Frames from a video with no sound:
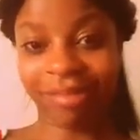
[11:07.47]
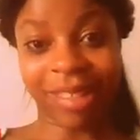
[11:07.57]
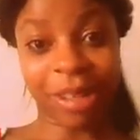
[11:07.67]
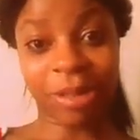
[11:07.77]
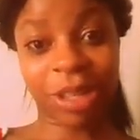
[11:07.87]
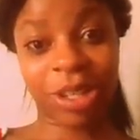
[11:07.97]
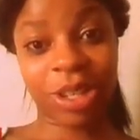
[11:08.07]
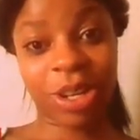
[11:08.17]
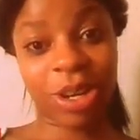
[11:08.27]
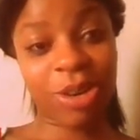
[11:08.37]
do what
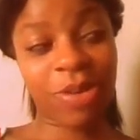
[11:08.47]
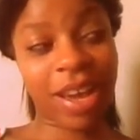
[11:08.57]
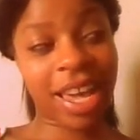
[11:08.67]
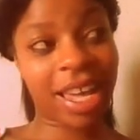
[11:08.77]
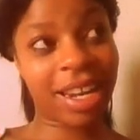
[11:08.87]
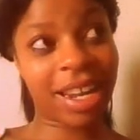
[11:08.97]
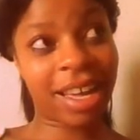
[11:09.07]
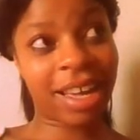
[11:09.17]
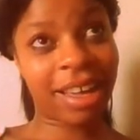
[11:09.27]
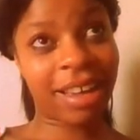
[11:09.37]
you do, and
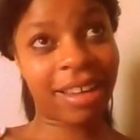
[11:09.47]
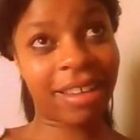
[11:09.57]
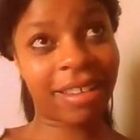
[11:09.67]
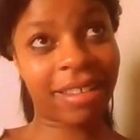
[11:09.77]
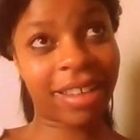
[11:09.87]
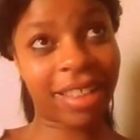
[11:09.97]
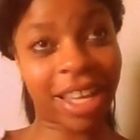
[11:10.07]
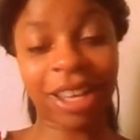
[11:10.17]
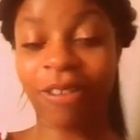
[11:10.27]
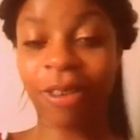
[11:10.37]

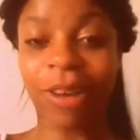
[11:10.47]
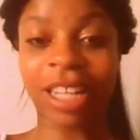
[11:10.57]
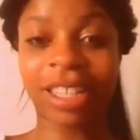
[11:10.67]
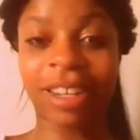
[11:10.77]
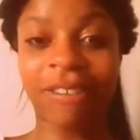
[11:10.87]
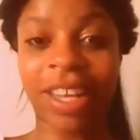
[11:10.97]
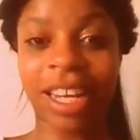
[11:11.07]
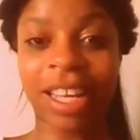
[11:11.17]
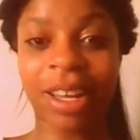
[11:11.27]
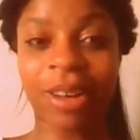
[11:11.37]
thank you for watching the
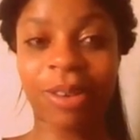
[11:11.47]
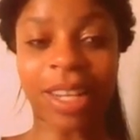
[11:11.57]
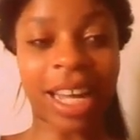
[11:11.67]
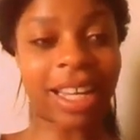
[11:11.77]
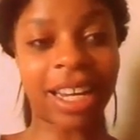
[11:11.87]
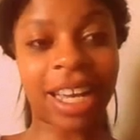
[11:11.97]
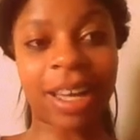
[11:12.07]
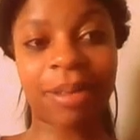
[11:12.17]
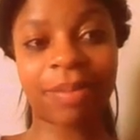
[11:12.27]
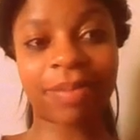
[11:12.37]
video. Like it up.